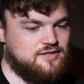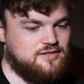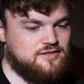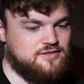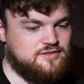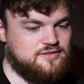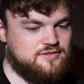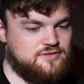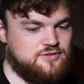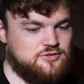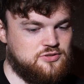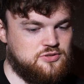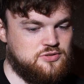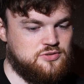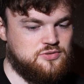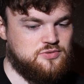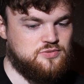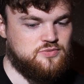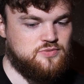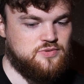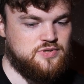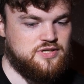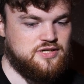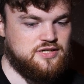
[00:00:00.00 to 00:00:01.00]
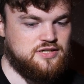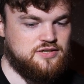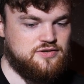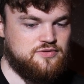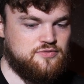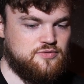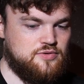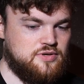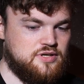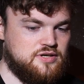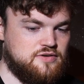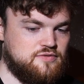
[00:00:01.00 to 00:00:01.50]
So we
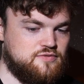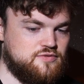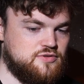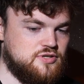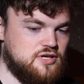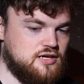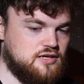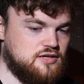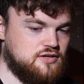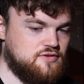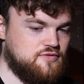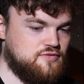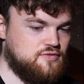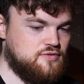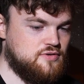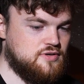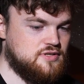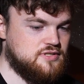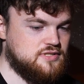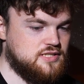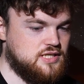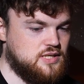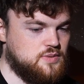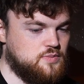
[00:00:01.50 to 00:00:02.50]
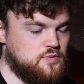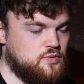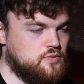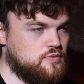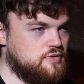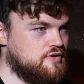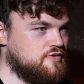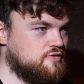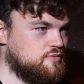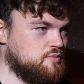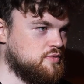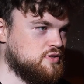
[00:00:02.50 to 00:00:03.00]
have Chakra, for example, we
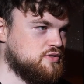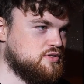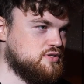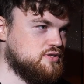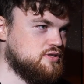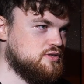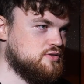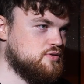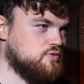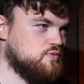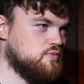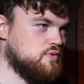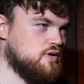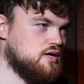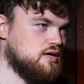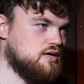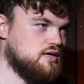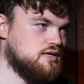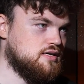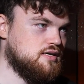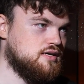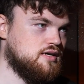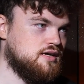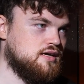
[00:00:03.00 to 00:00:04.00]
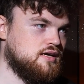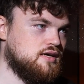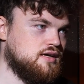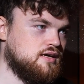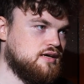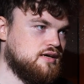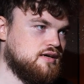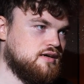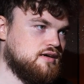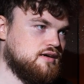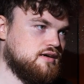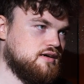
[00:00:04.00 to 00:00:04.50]
have Material UI.
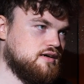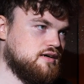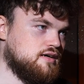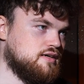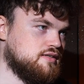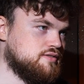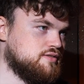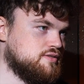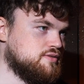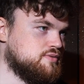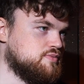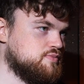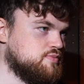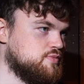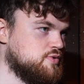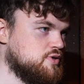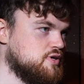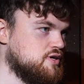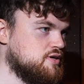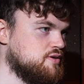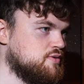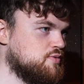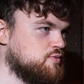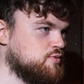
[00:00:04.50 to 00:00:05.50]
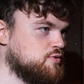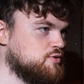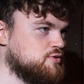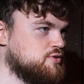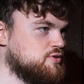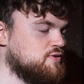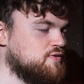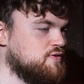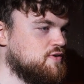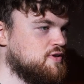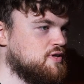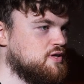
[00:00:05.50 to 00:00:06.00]
And what
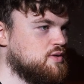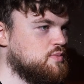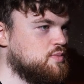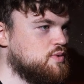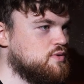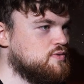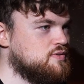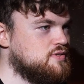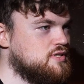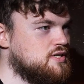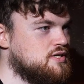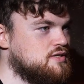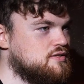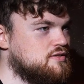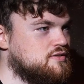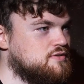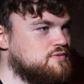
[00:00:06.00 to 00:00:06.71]
do you think about that?